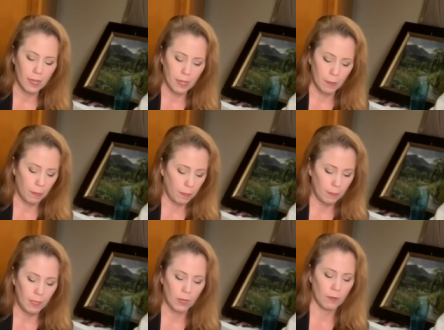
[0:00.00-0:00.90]
um,
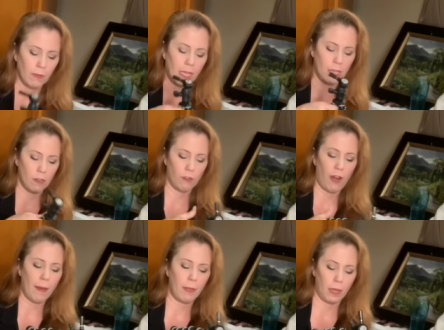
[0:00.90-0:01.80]
you know, I can
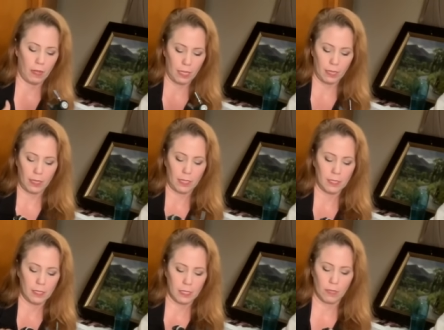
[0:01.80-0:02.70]
grab it like
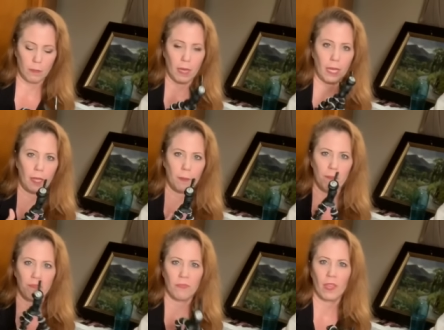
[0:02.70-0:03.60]
this to my
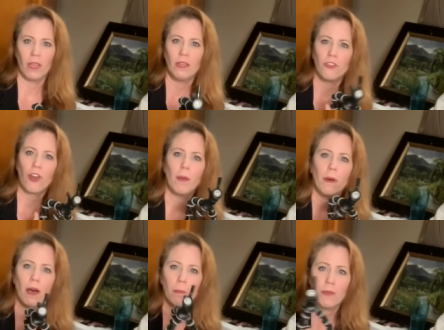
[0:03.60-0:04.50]

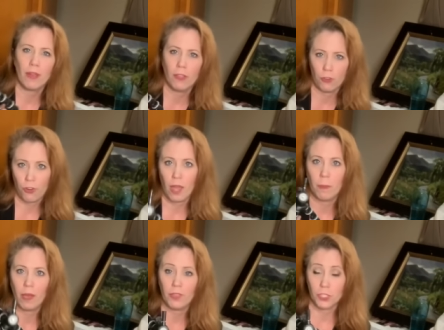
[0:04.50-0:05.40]
tripod, my regular
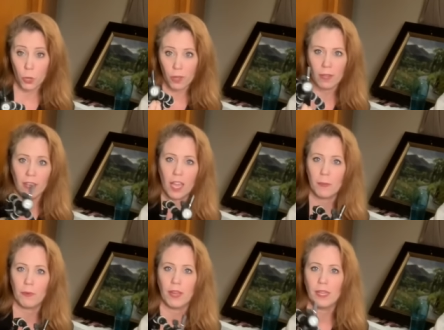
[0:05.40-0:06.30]
tripod that's holding the
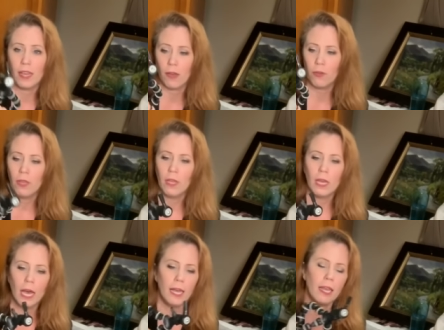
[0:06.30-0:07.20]
camera right now.
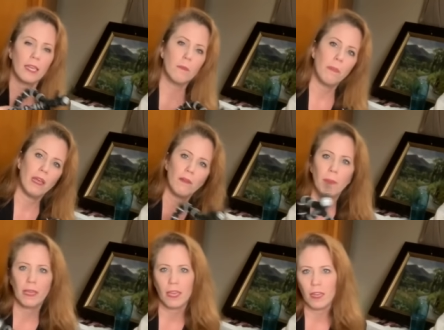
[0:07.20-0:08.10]
And I can
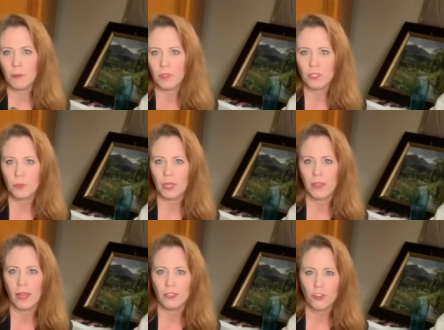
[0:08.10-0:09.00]
bend my camera this way
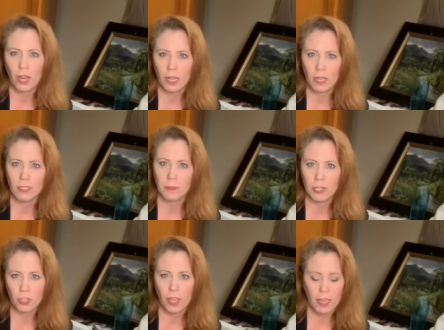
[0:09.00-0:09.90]
and that and try to get
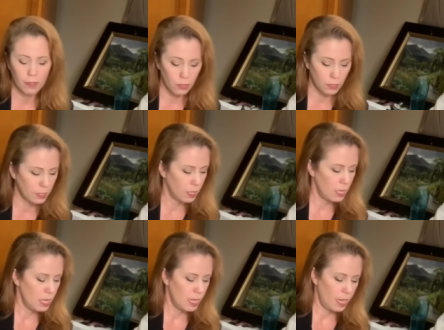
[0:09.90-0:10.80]
special angles.
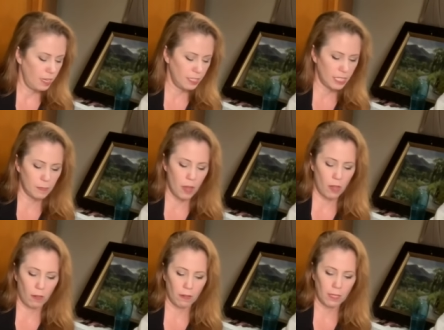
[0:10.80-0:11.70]
And it's
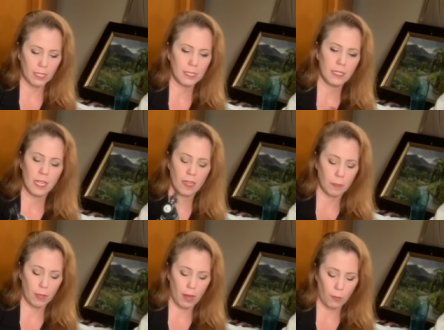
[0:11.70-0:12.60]
small, it doesn't take
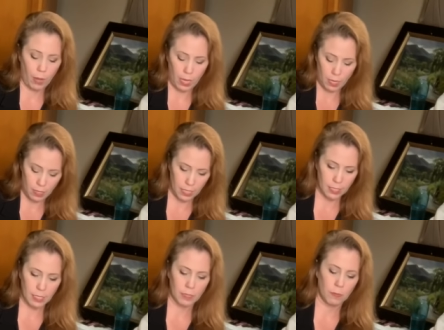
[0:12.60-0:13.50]
up a lot of weight.
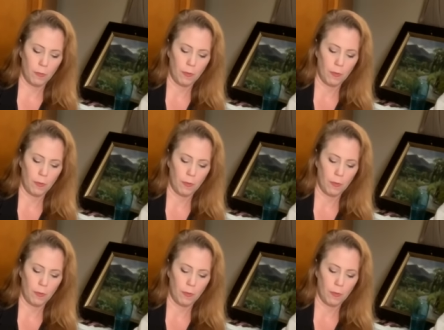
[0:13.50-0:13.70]
This is